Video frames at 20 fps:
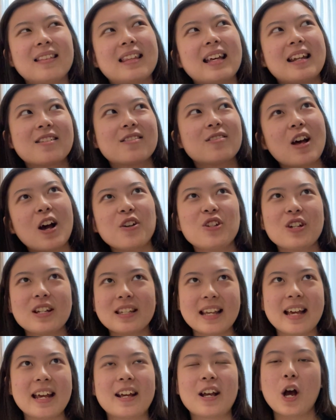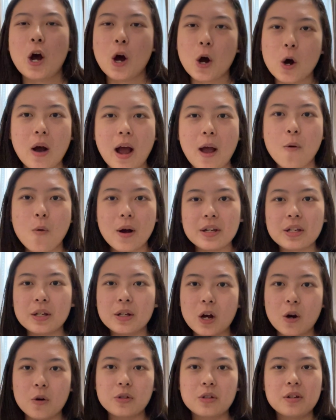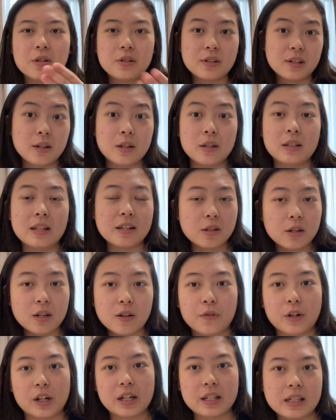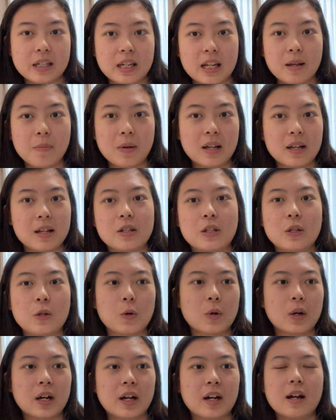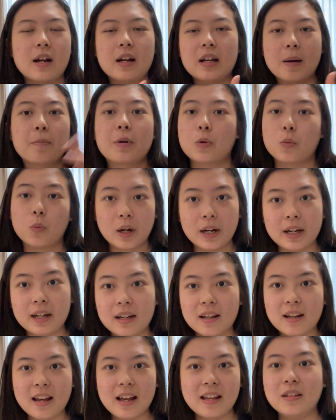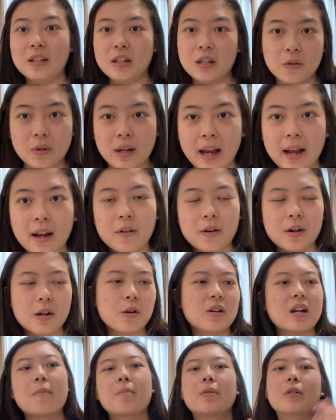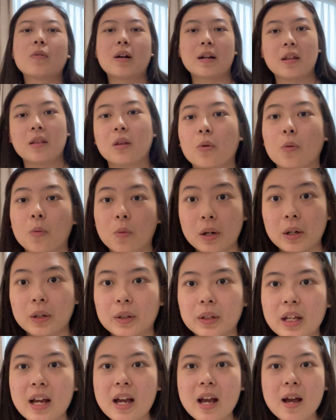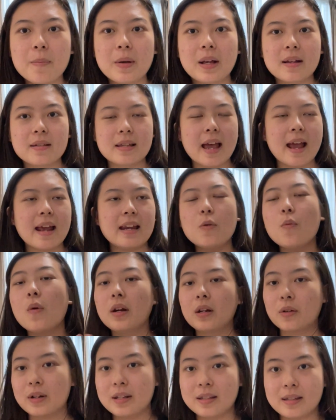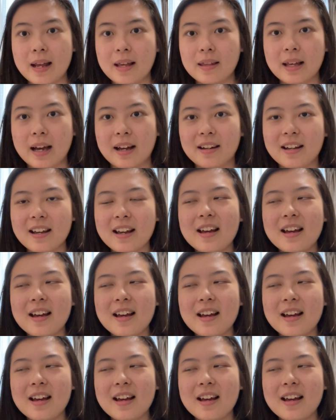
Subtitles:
that is not just like, oh, I want to go to this university because you are number one in the UK or you're number one in the world, because anyone could say that.